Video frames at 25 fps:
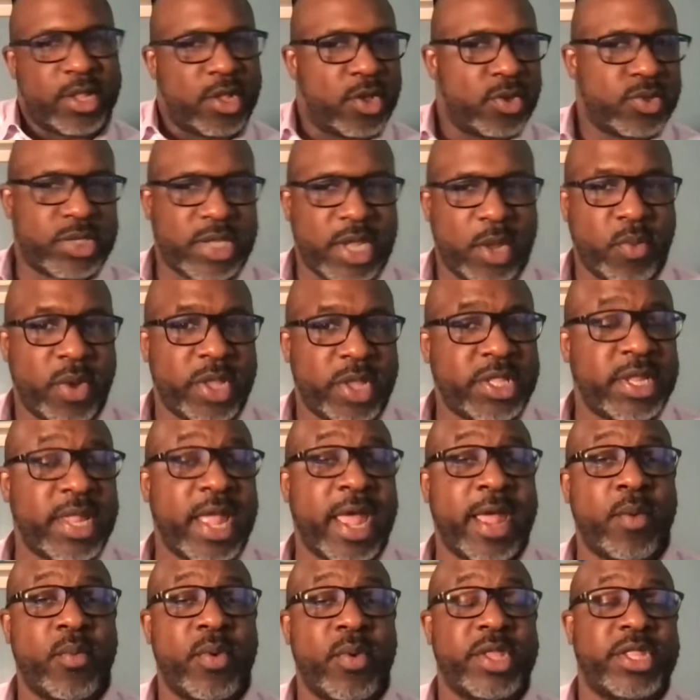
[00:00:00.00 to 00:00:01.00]
those things.
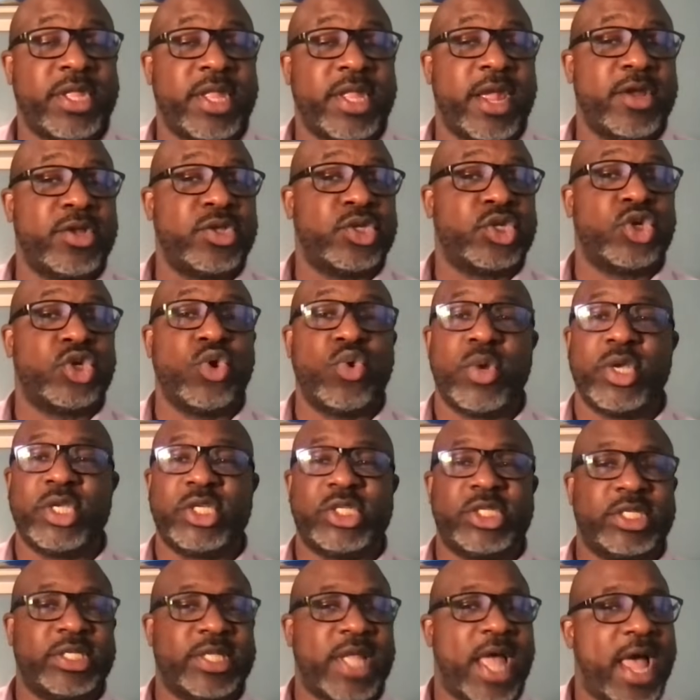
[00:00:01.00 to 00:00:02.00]
Whether they're Jewish,
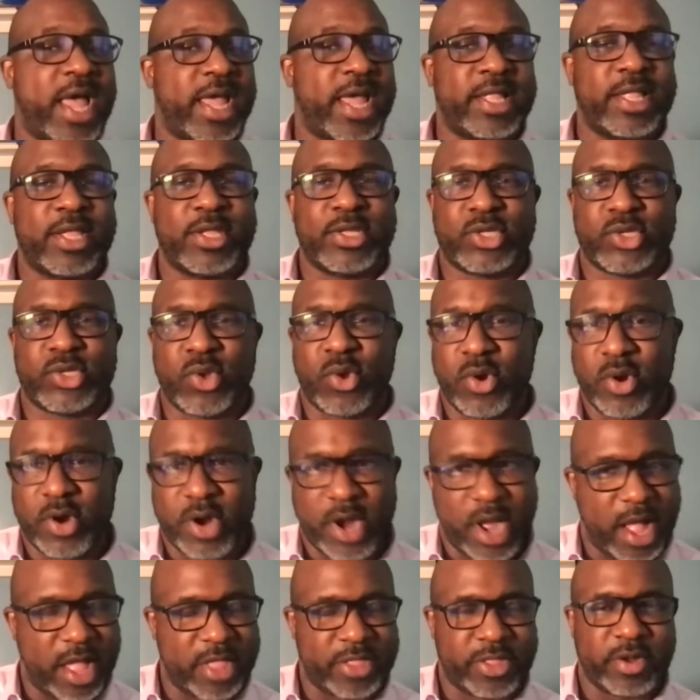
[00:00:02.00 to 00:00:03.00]
Zionists,
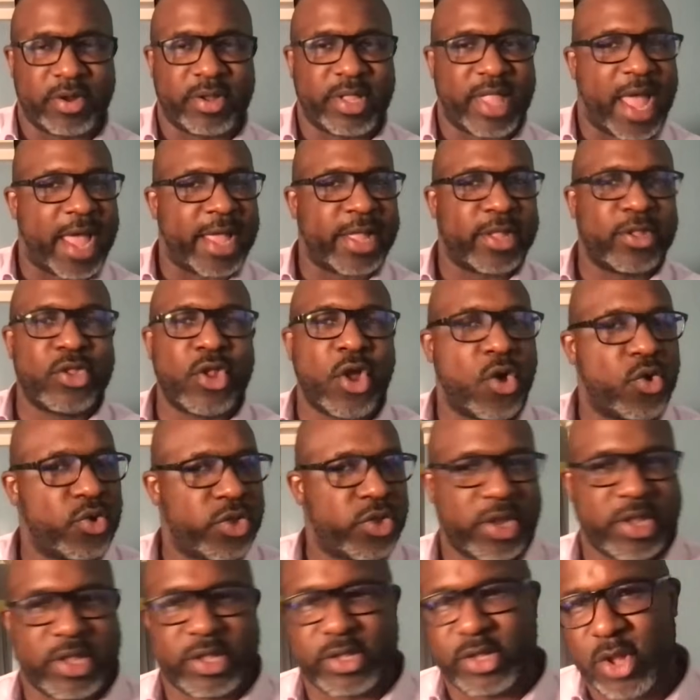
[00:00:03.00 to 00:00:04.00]
or other. Like, no,
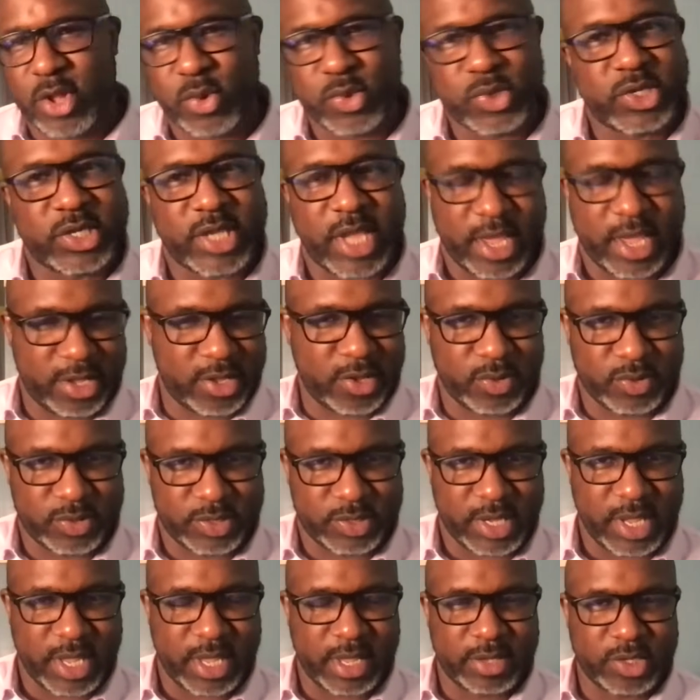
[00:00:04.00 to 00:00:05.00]
you don't say those
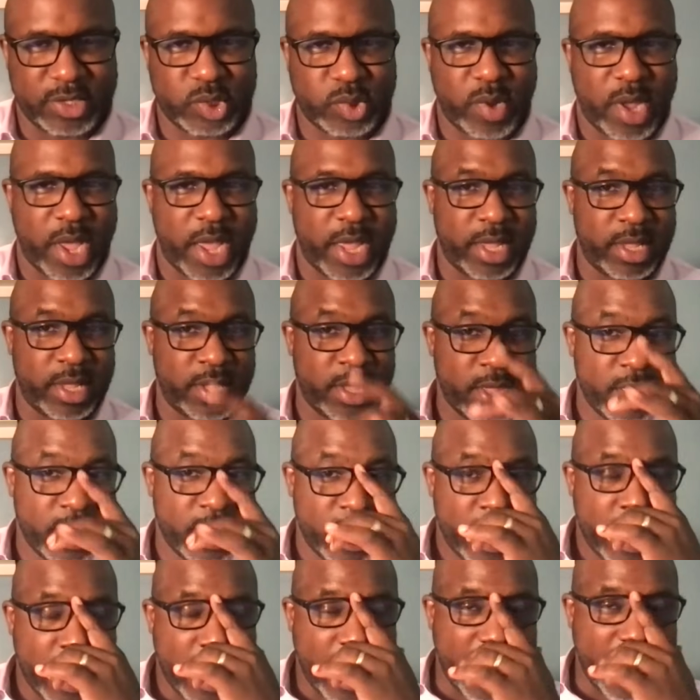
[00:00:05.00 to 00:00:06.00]
things, right?
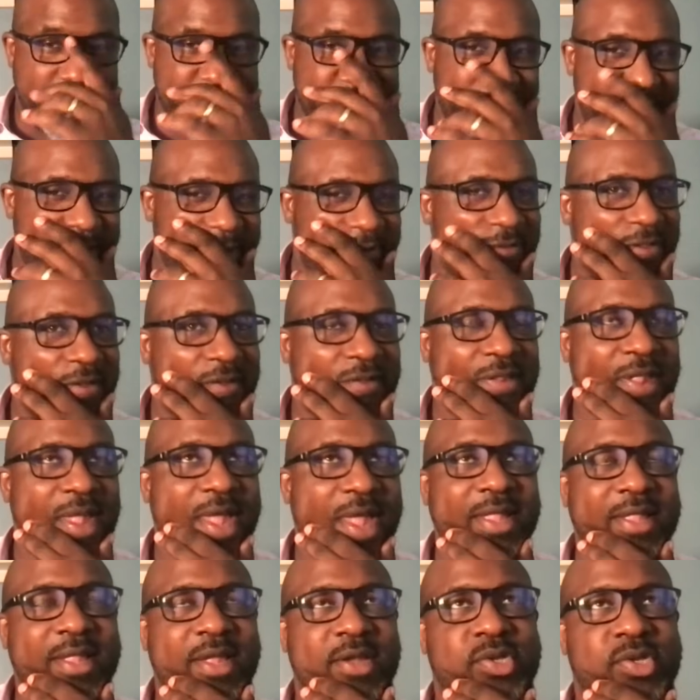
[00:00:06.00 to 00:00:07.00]
And that's the
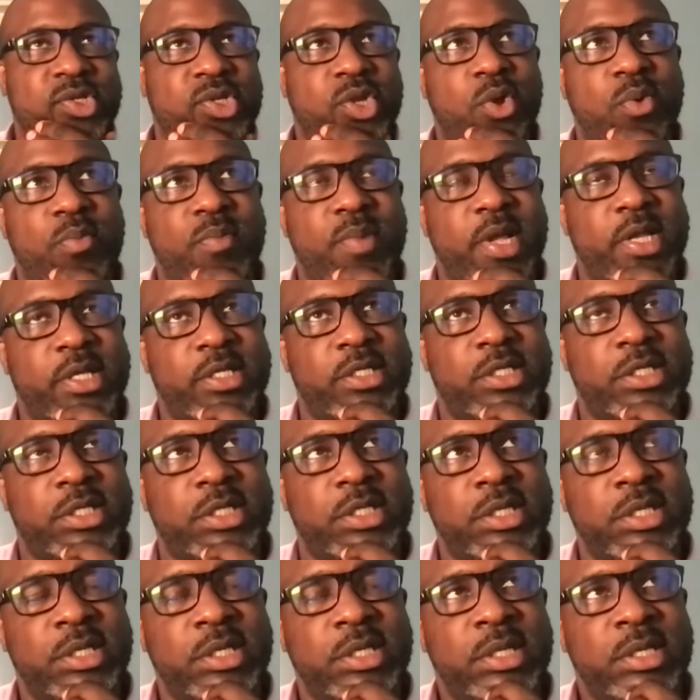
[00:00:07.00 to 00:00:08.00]
thing. There's so
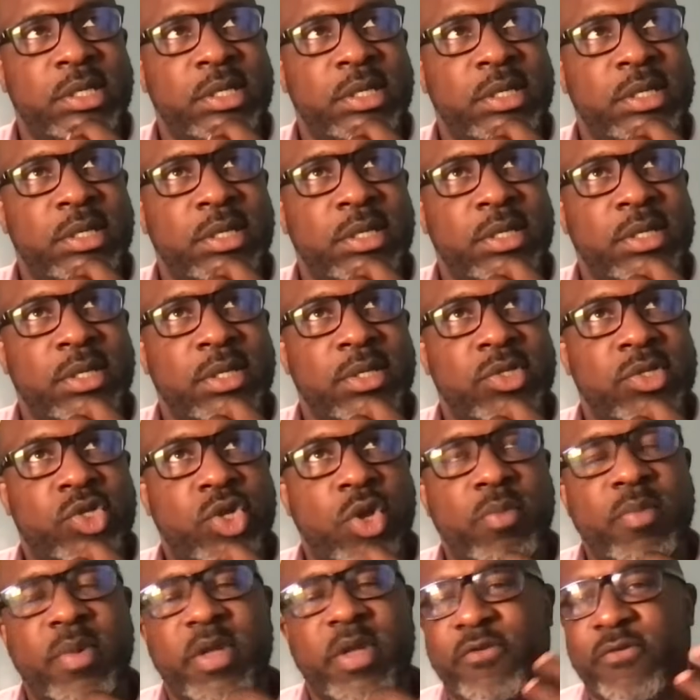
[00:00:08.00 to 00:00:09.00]
much
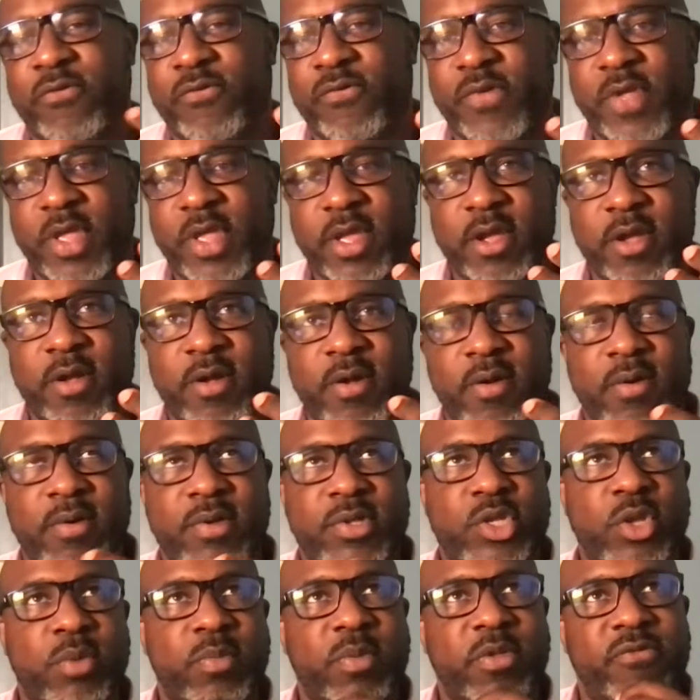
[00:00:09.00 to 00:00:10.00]

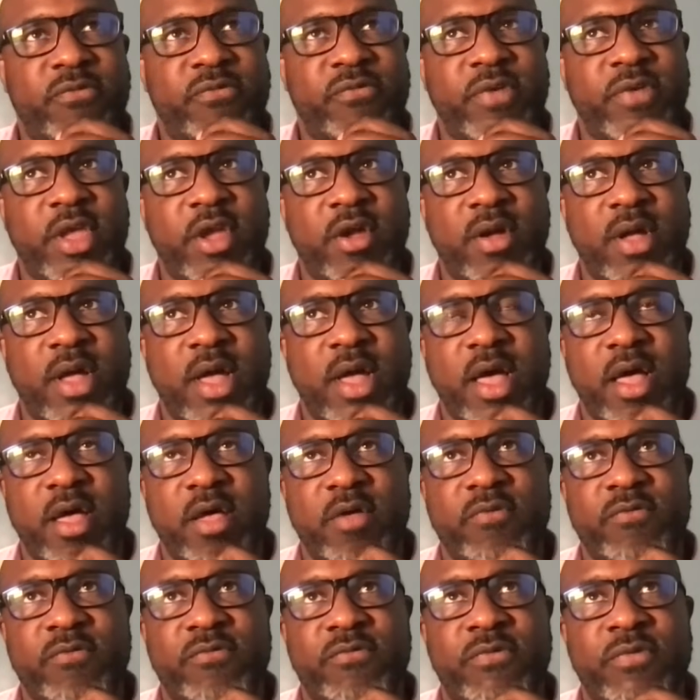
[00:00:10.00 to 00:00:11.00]
fear
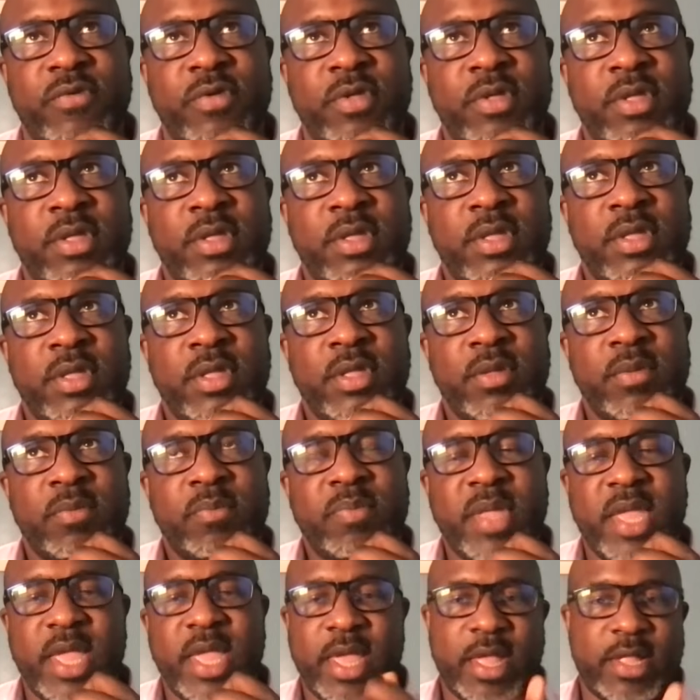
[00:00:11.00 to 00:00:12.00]
of
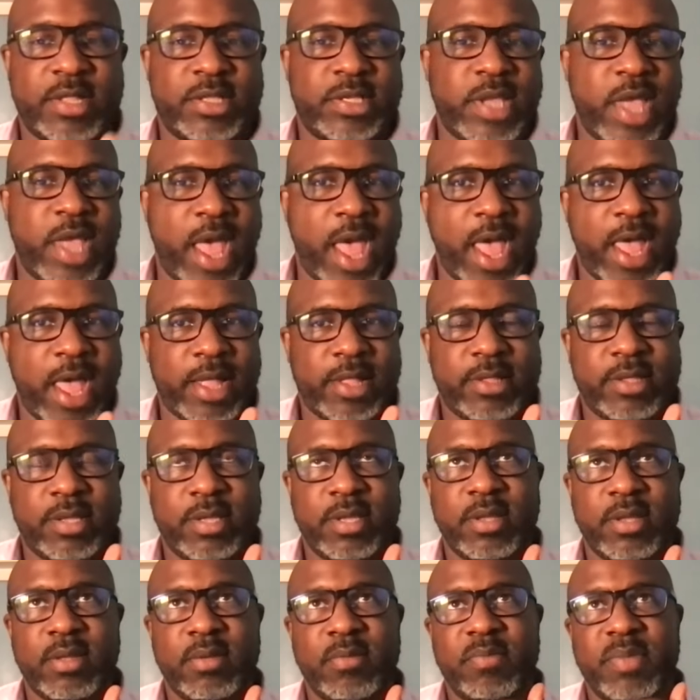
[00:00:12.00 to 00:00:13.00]
being
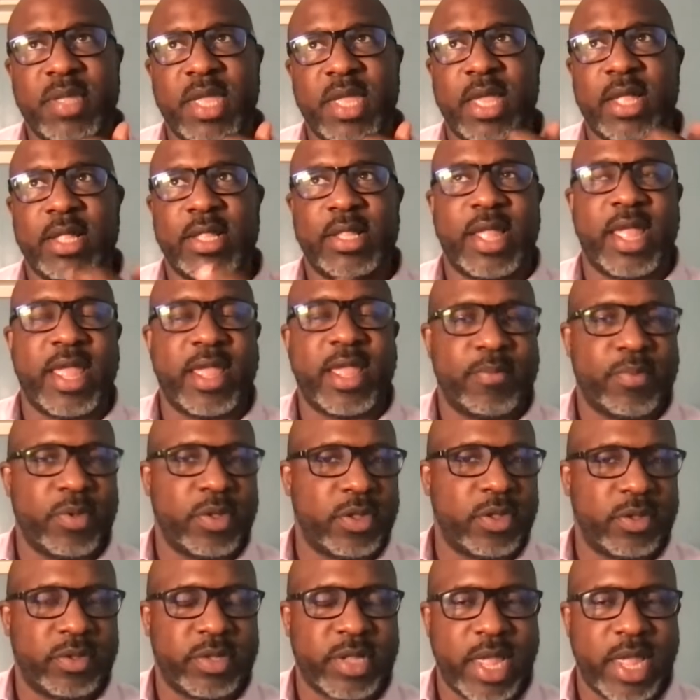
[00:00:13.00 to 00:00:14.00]
attacked, being labeled